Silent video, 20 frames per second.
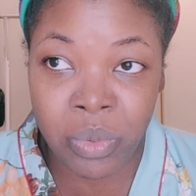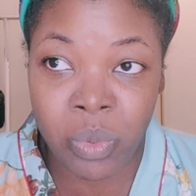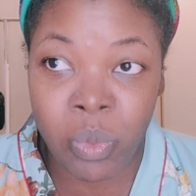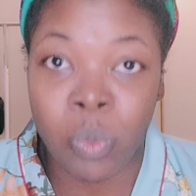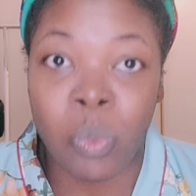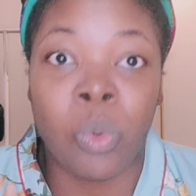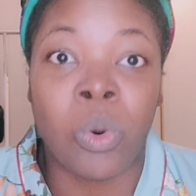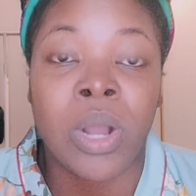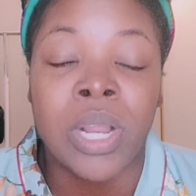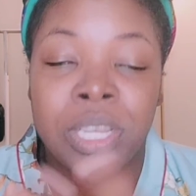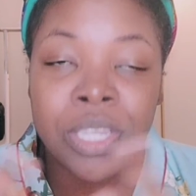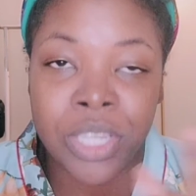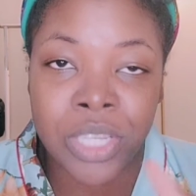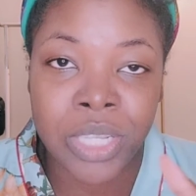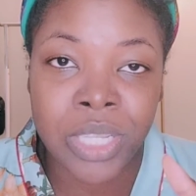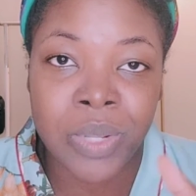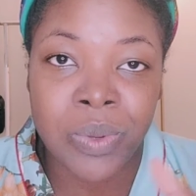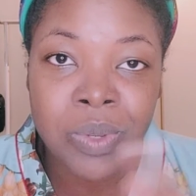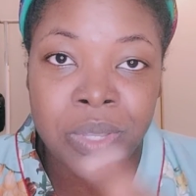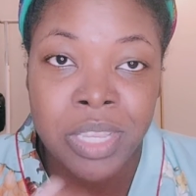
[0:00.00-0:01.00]
want to
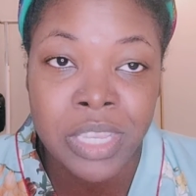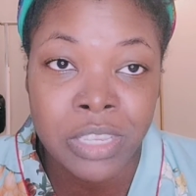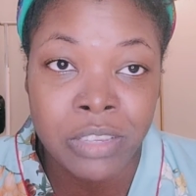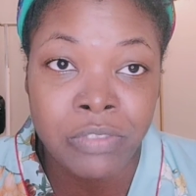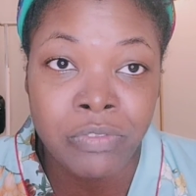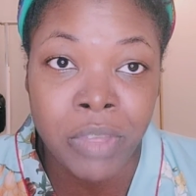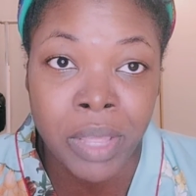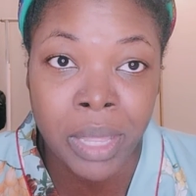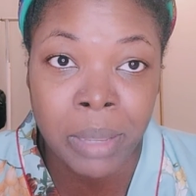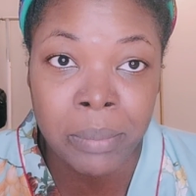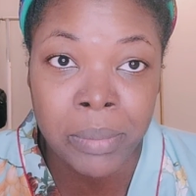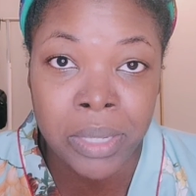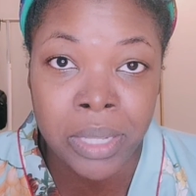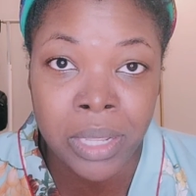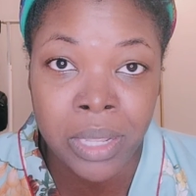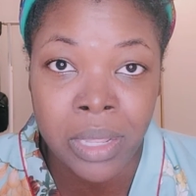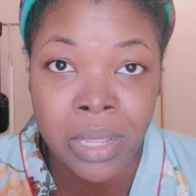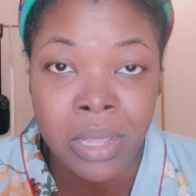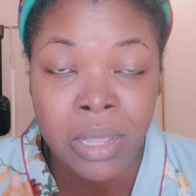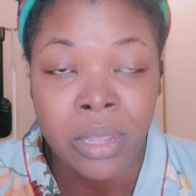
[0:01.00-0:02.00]
lose his
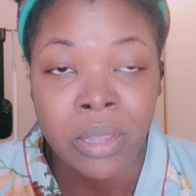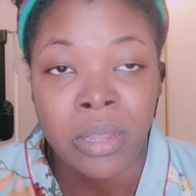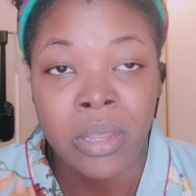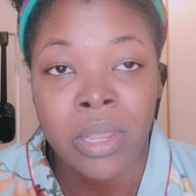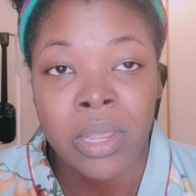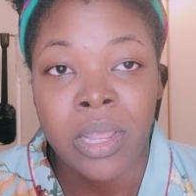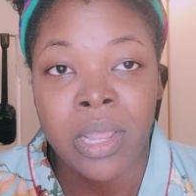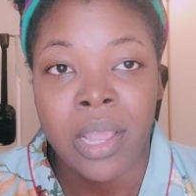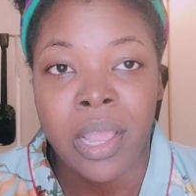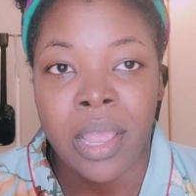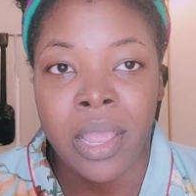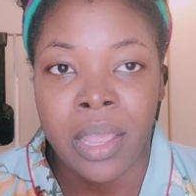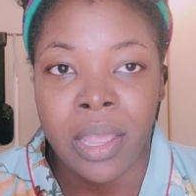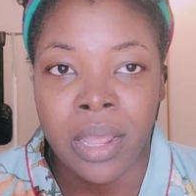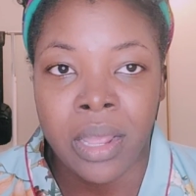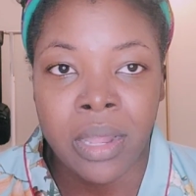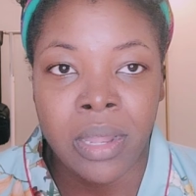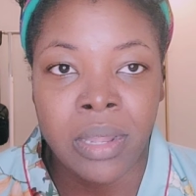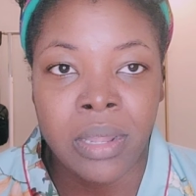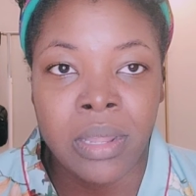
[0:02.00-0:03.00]
family.
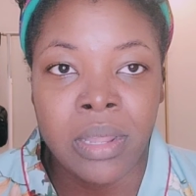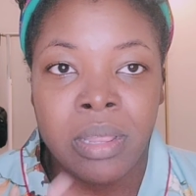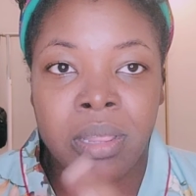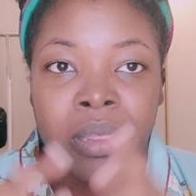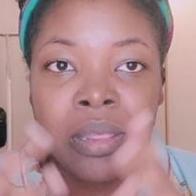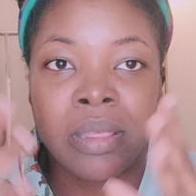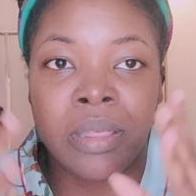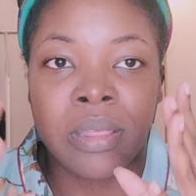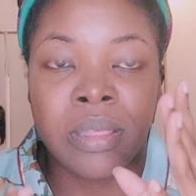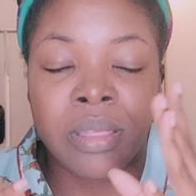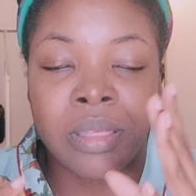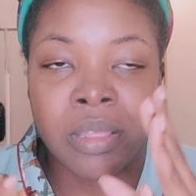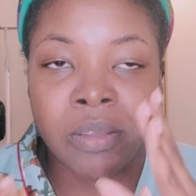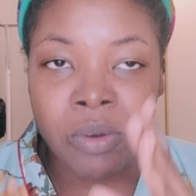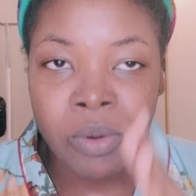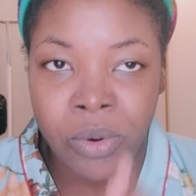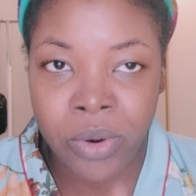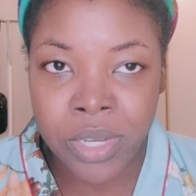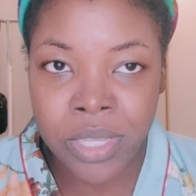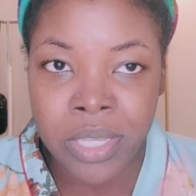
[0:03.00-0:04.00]
And of
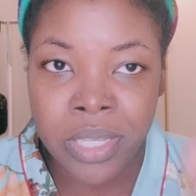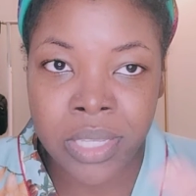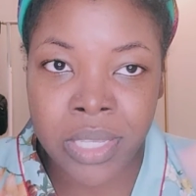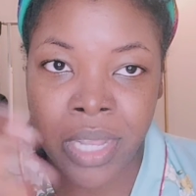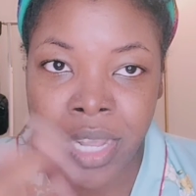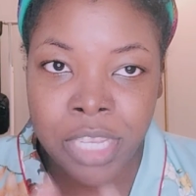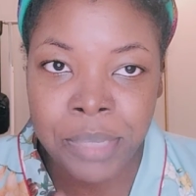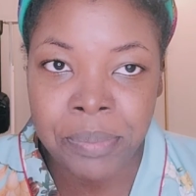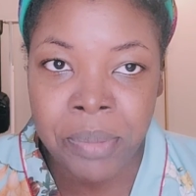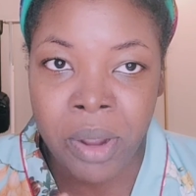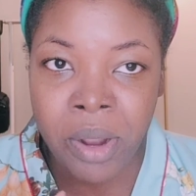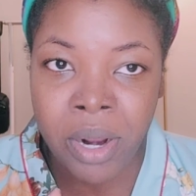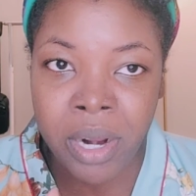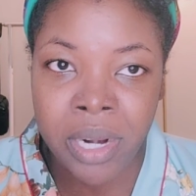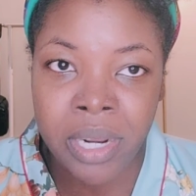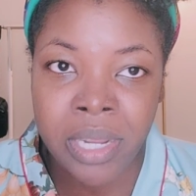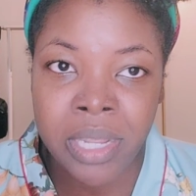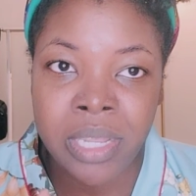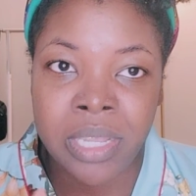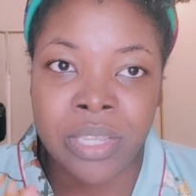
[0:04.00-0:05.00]
course, the next
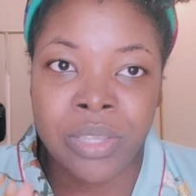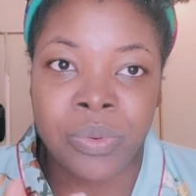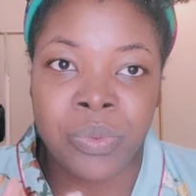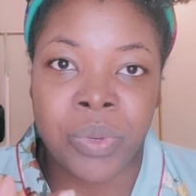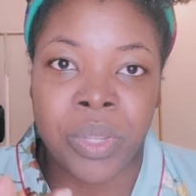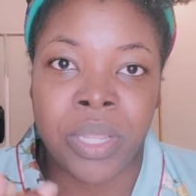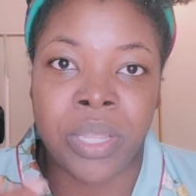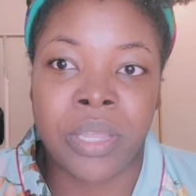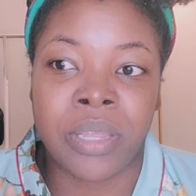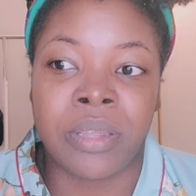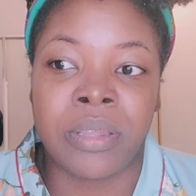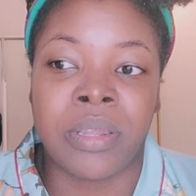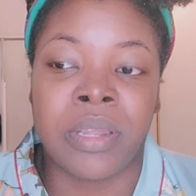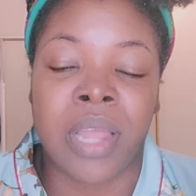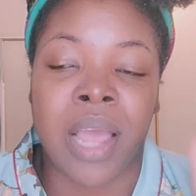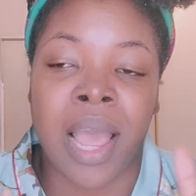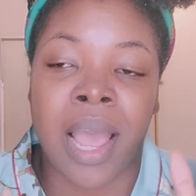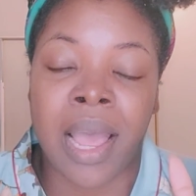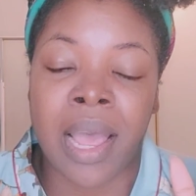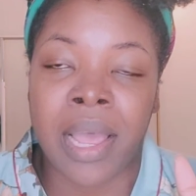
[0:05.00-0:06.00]
part is when
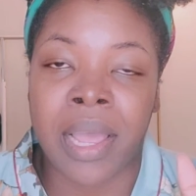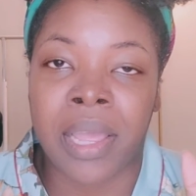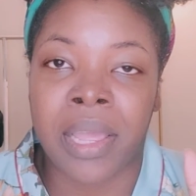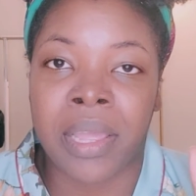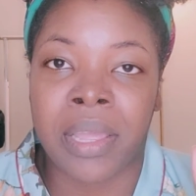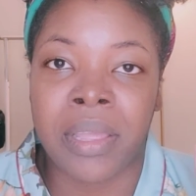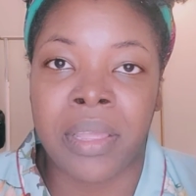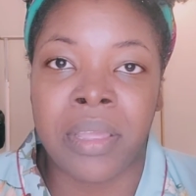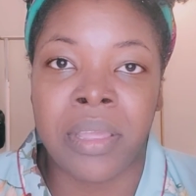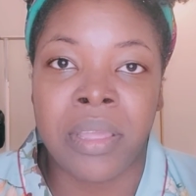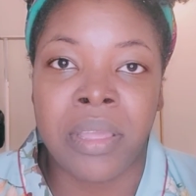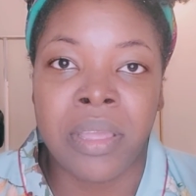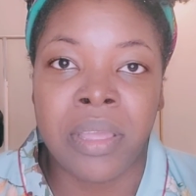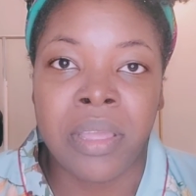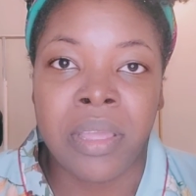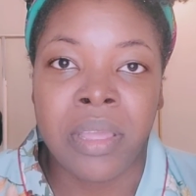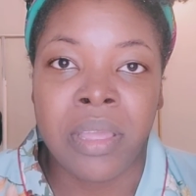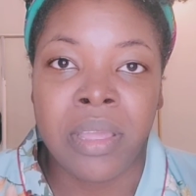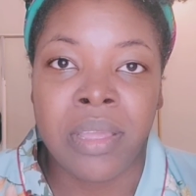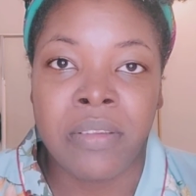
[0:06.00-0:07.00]
I
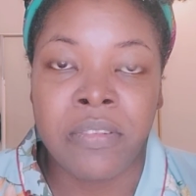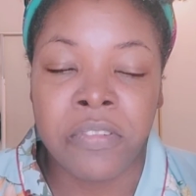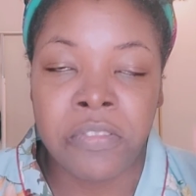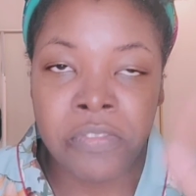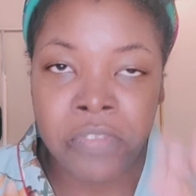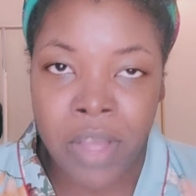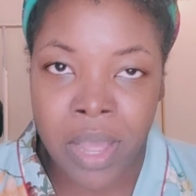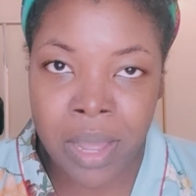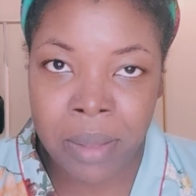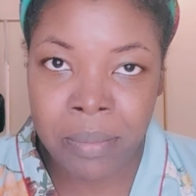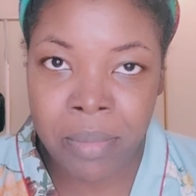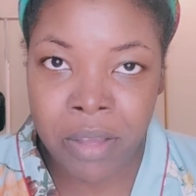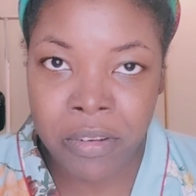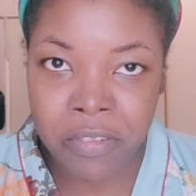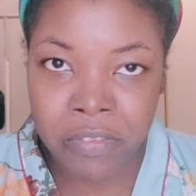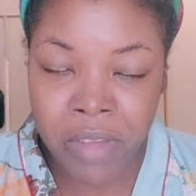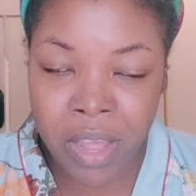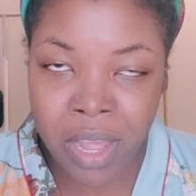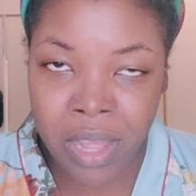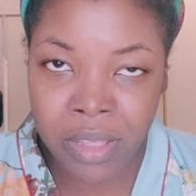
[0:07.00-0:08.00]
find my
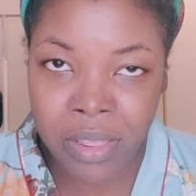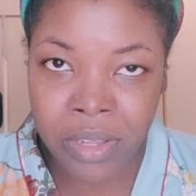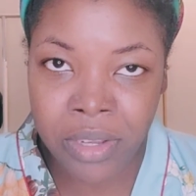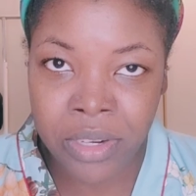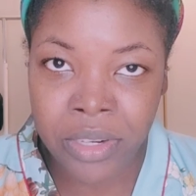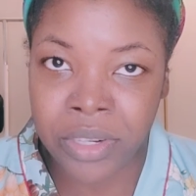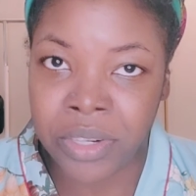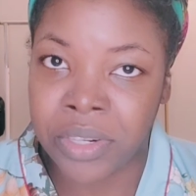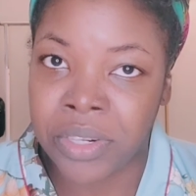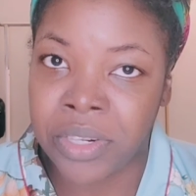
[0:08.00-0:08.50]
father